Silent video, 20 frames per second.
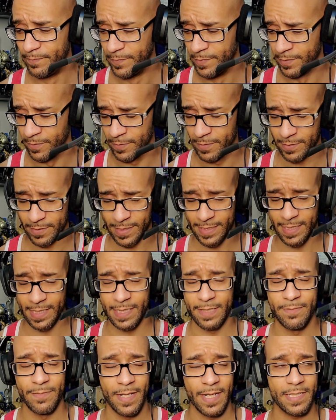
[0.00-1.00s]

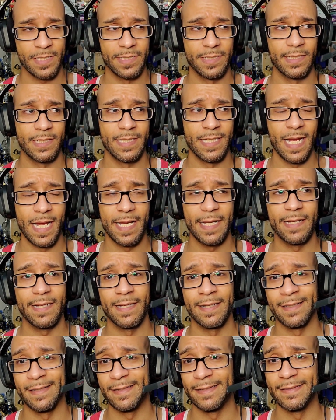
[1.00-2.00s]
match of the night,
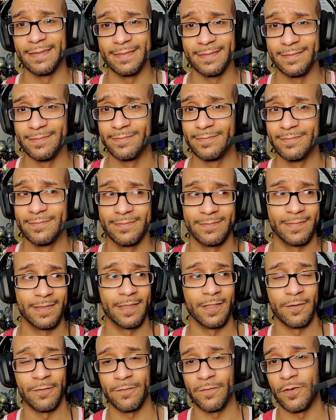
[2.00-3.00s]
and
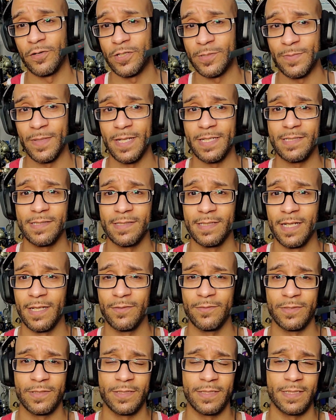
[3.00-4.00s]
their first match of the
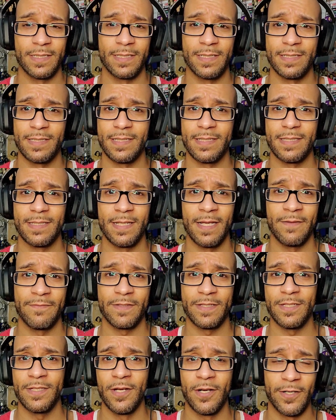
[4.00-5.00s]
night, which was against
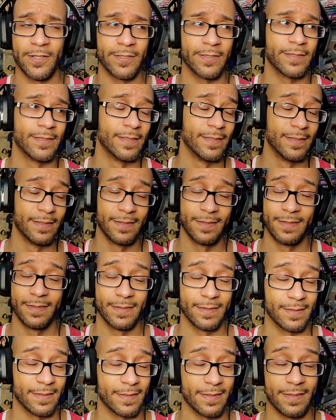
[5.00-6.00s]
FTR.
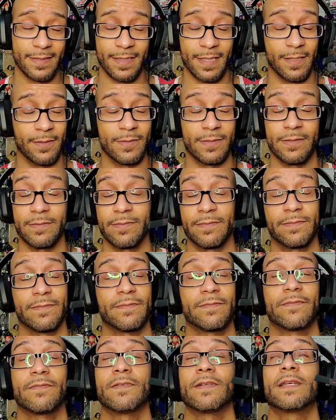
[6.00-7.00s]
That was a
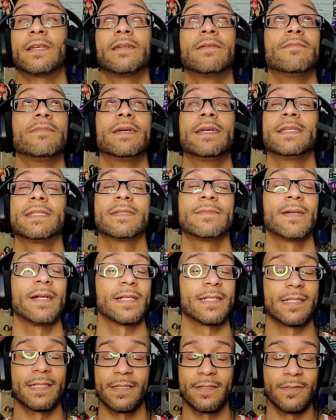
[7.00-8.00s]
freaking amazing
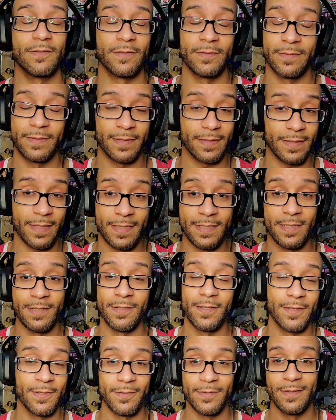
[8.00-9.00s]
match. That's
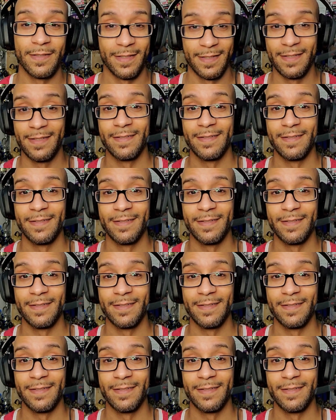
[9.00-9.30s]
another